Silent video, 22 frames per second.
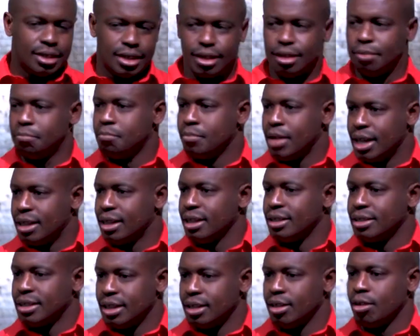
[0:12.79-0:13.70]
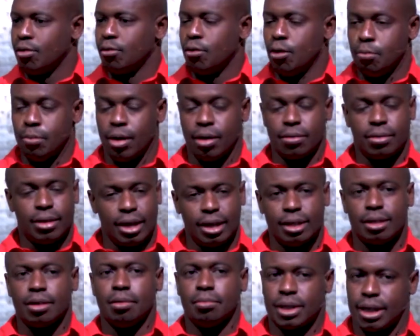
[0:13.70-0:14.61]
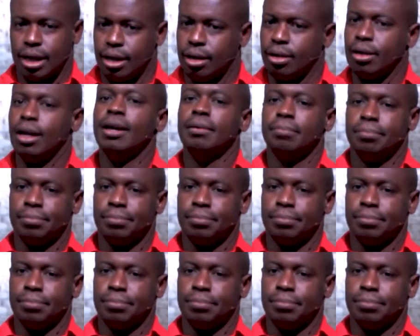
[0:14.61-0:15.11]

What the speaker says: and mothers in the room are thinking to themselves,